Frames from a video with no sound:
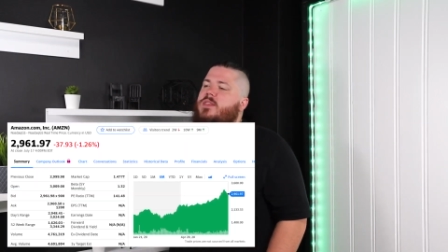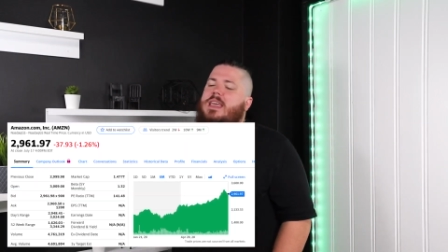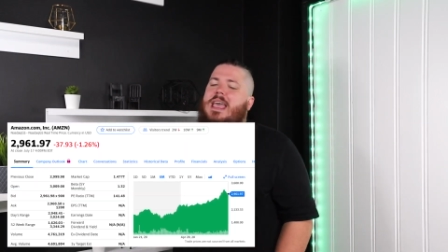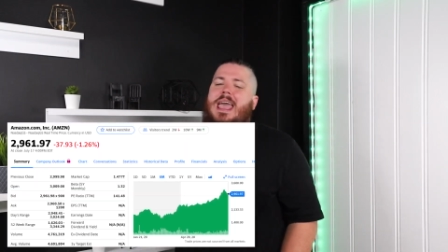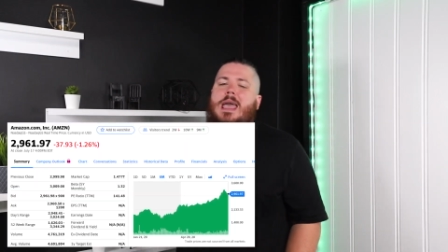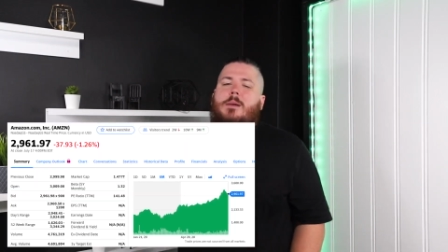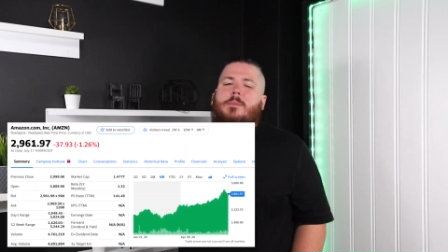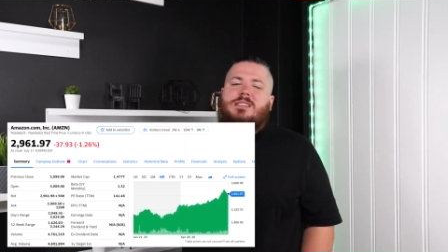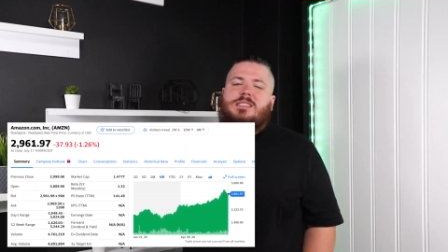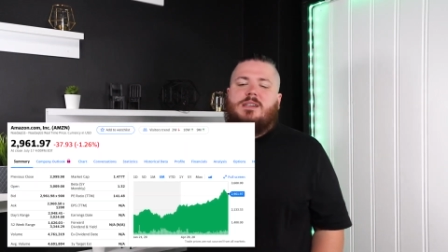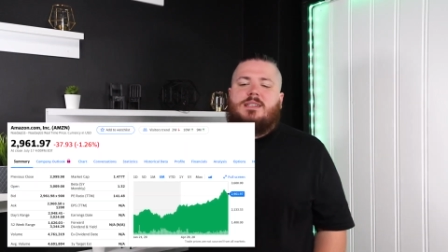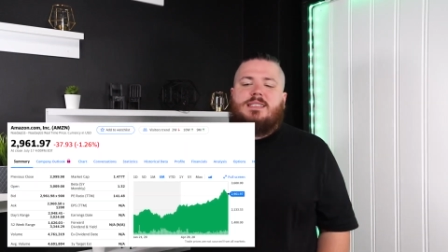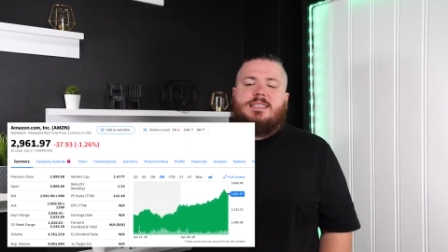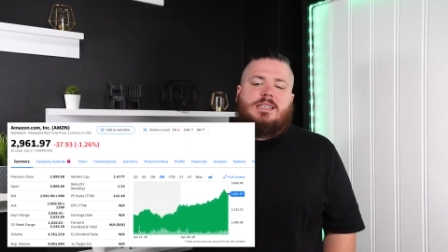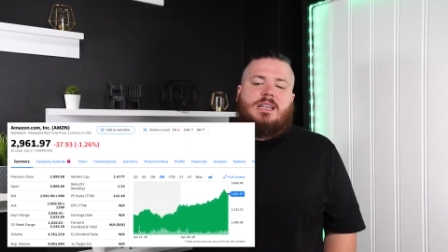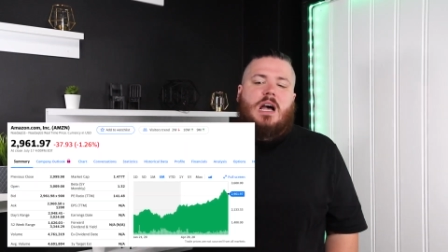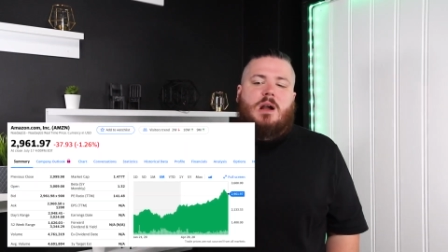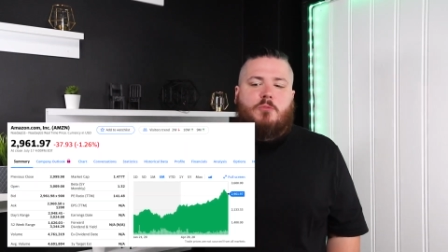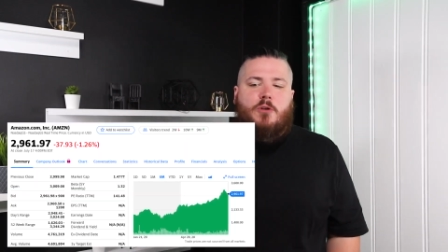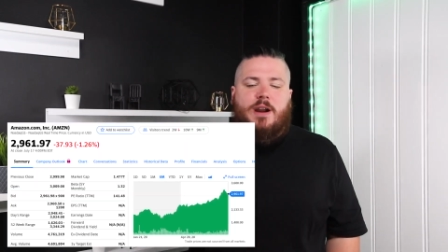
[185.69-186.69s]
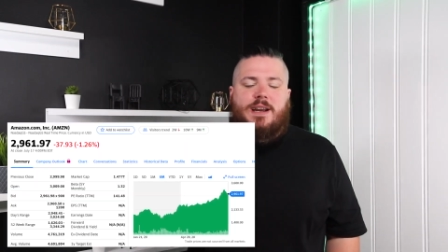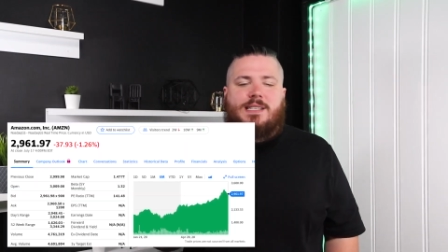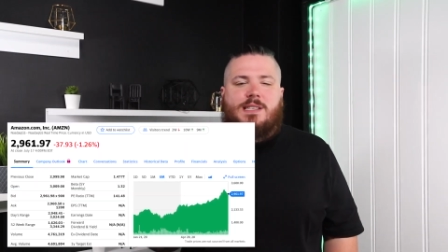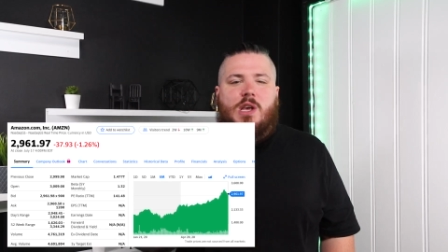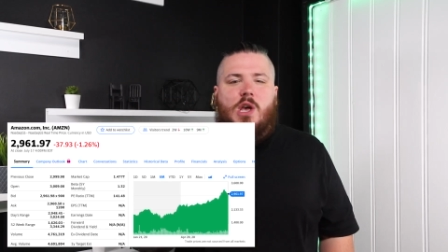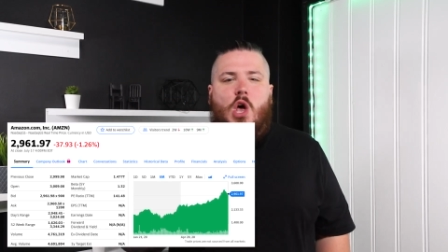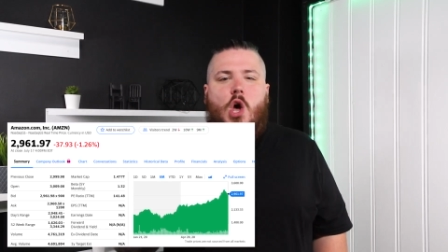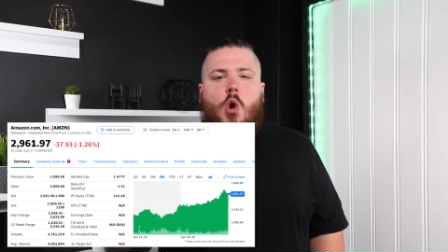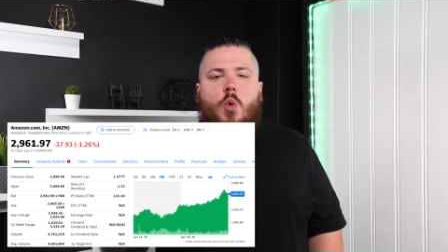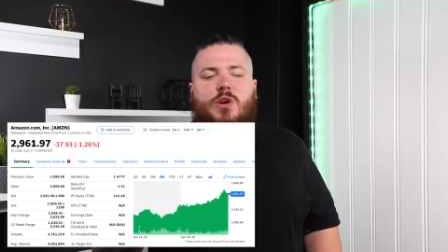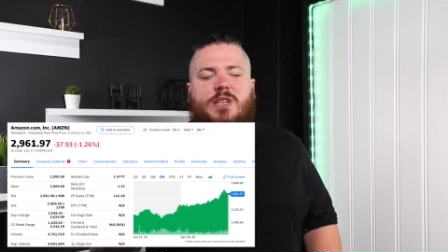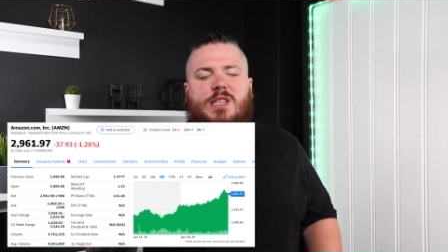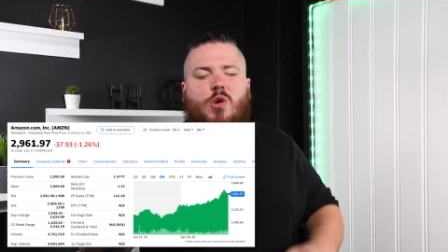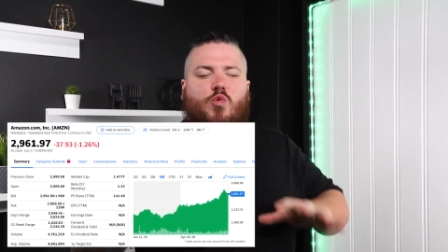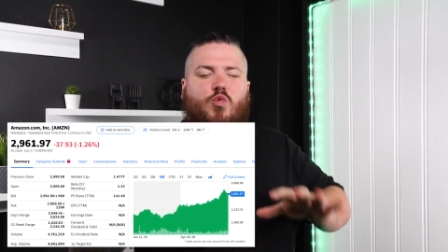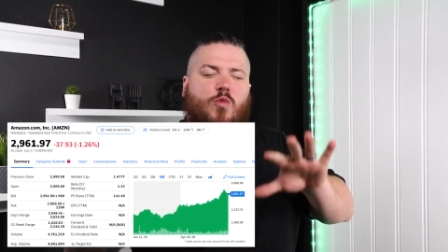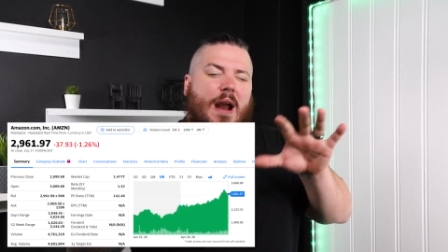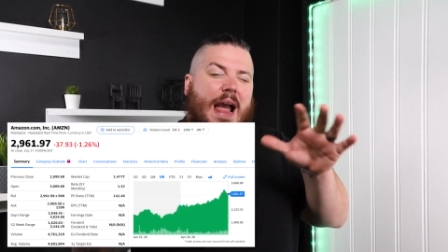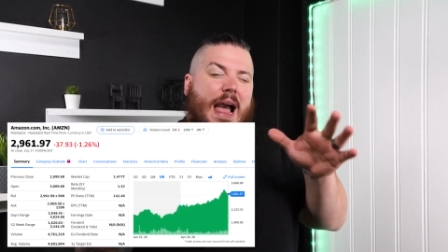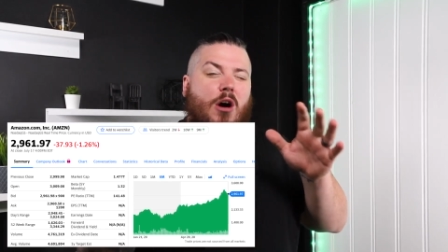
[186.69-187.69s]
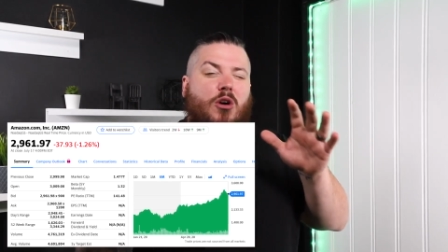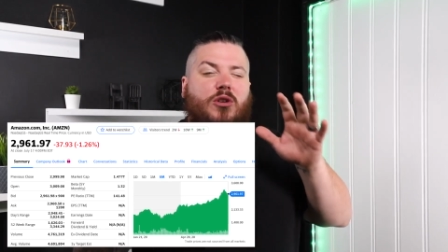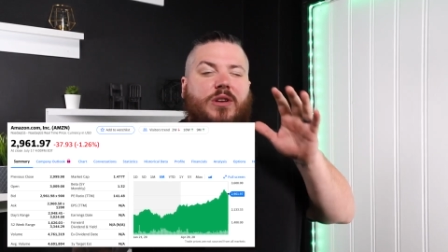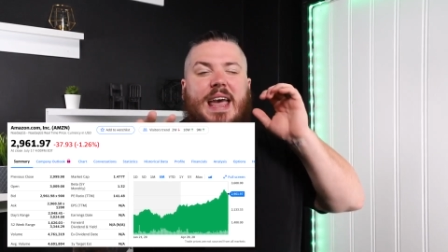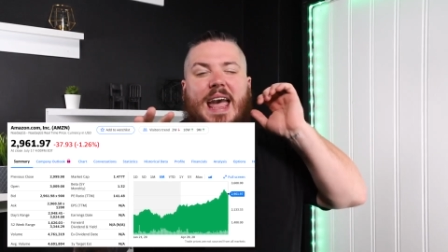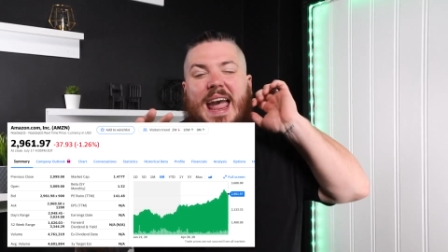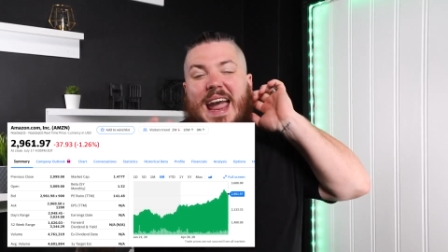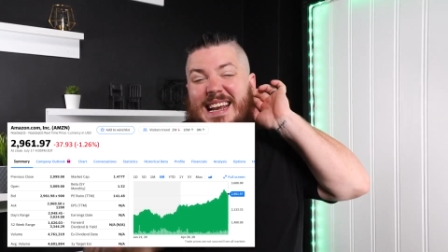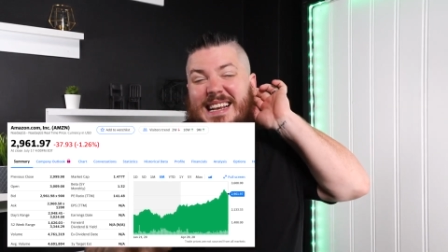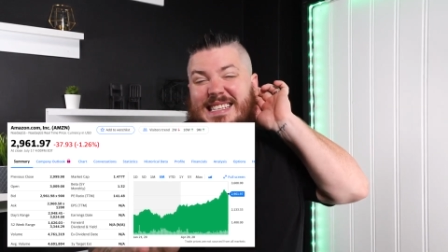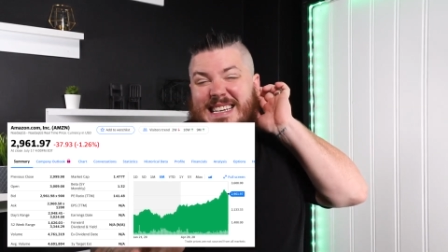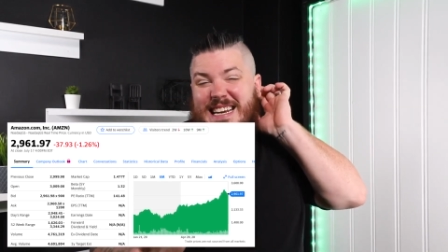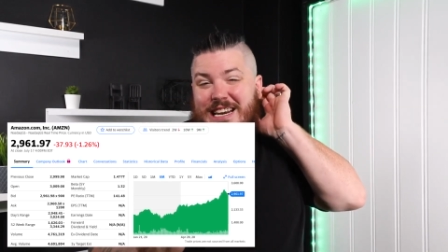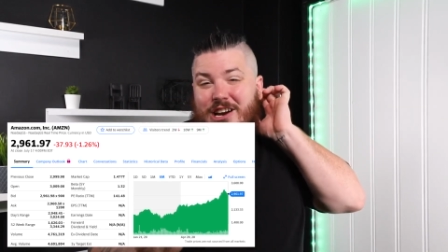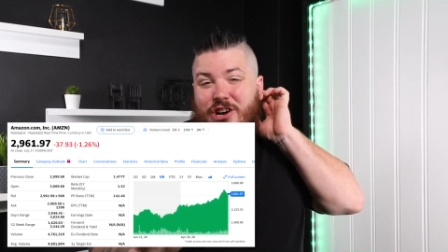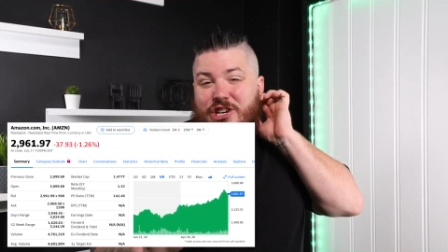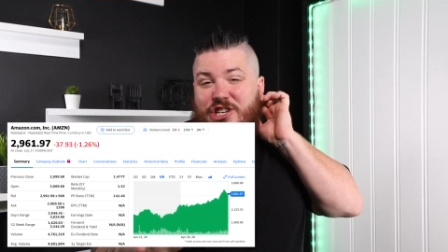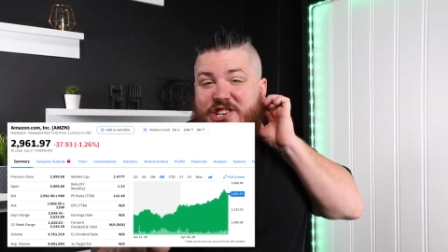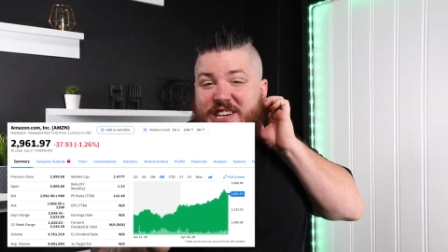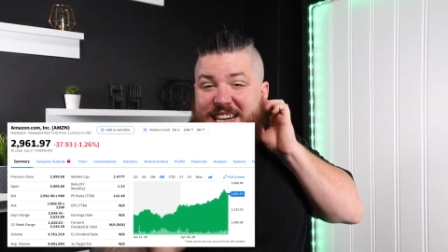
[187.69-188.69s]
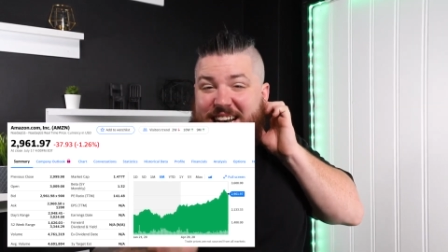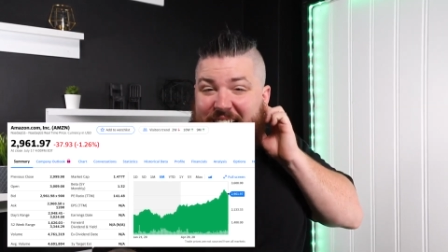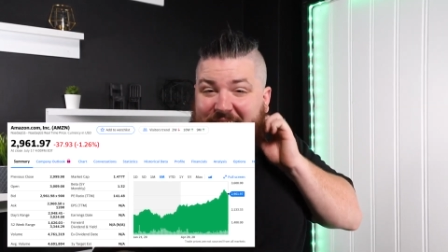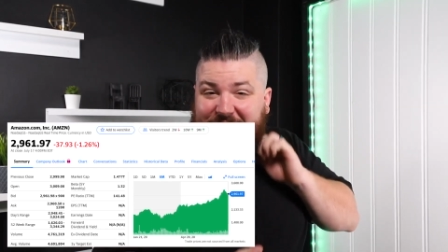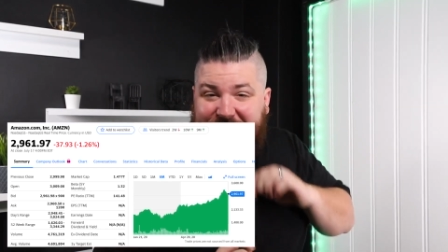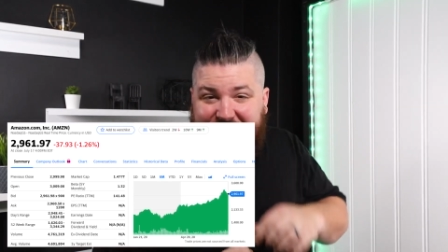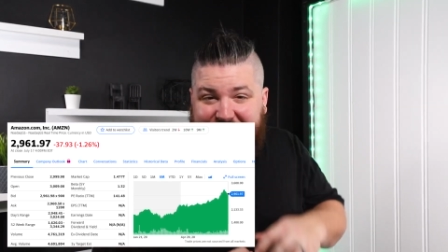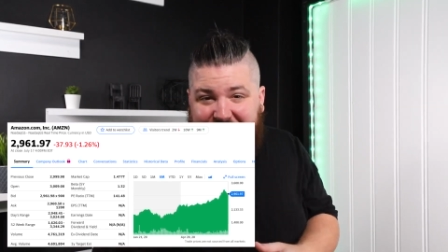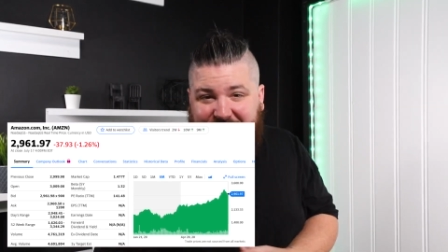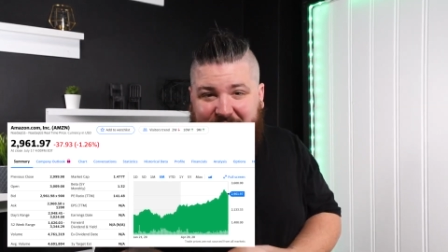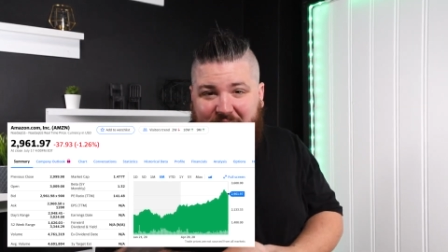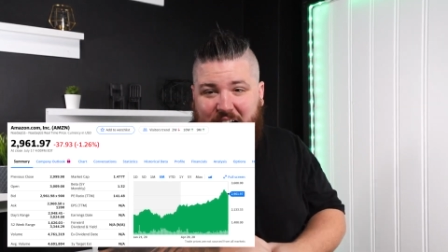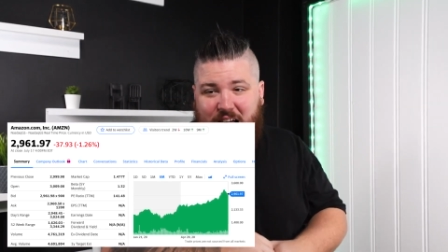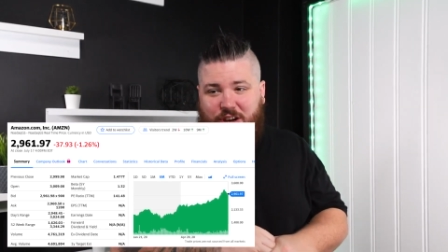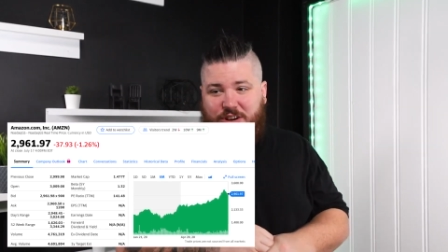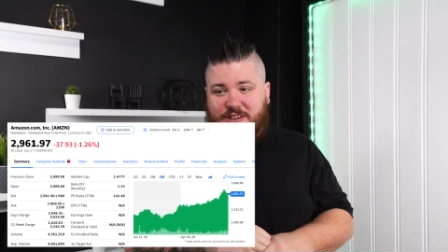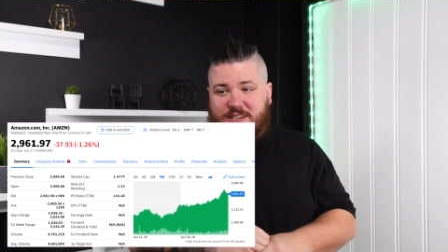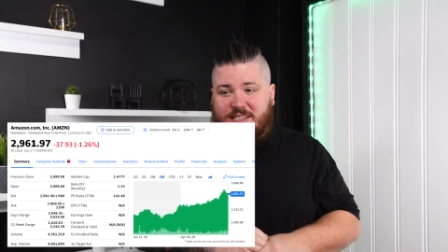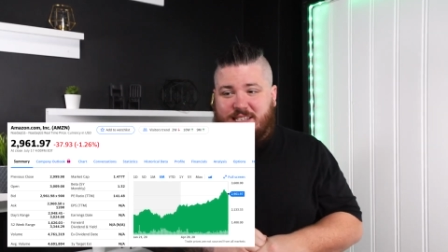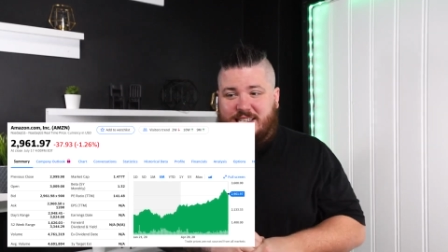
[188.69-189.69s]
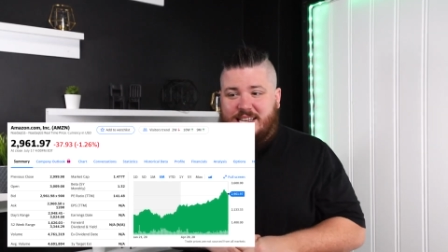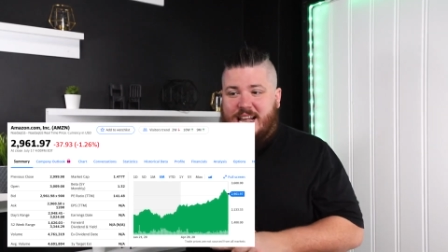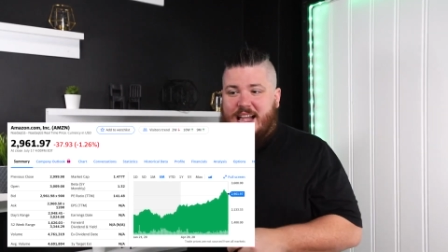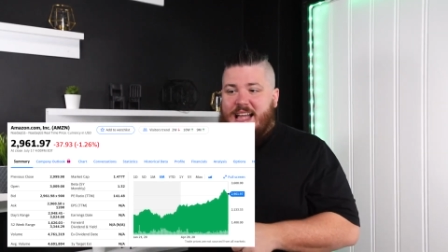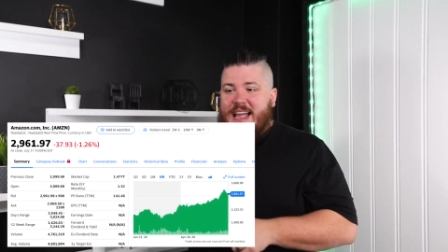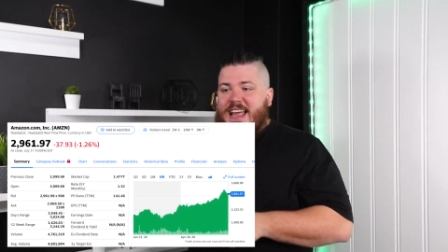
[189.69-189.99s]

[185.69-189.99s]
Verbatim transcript: the Amazon stock price was around $1,898.